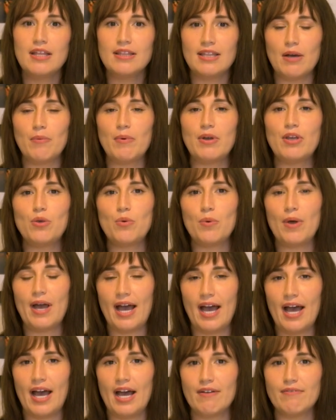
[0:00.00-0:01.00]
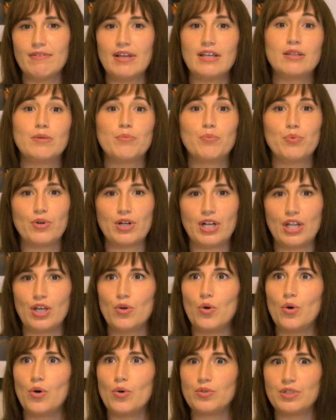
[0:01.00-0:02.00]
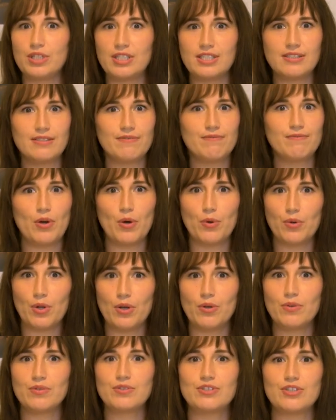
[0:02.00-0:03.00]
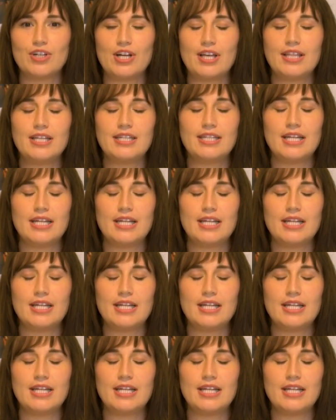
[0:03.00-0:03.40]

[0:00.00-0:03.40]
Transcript: That way you have like the pretty golden photos during the